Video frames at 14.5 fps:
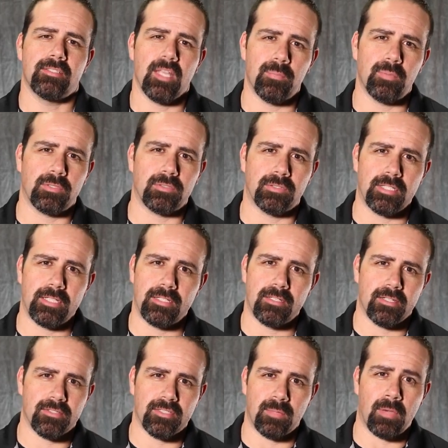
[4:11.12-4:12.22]

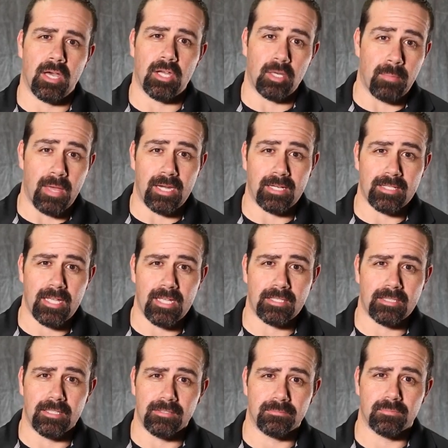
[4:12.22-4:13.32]
Typically, semi-automatic
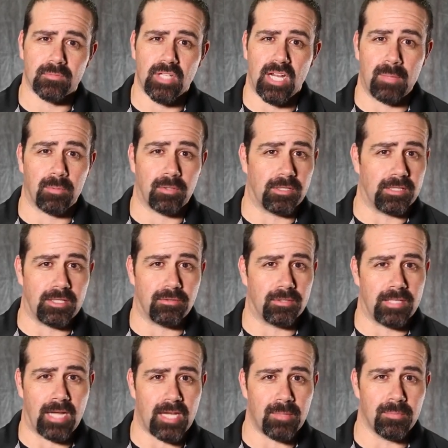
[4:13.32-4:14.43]
handgun, chambered in either
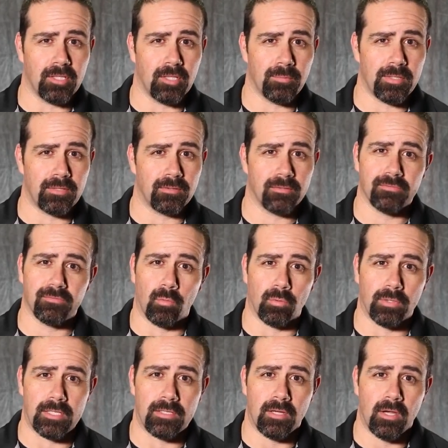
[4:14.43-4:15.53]
9mm,
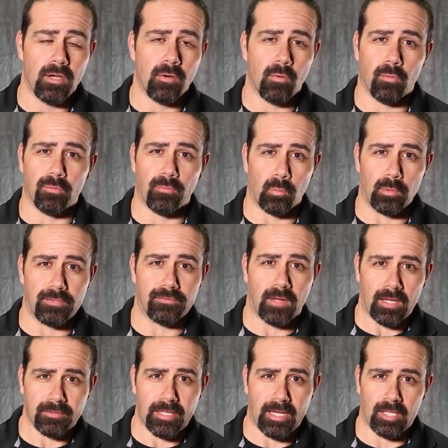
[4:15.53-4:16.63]
40, or
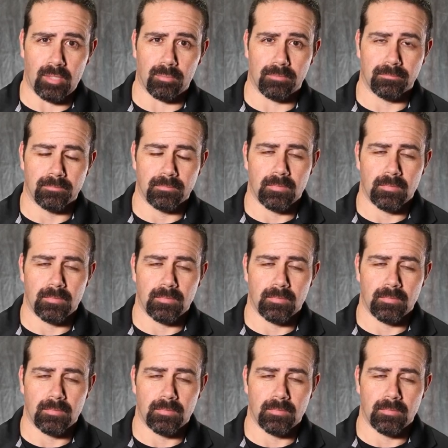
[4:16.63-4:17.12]
45 caliber.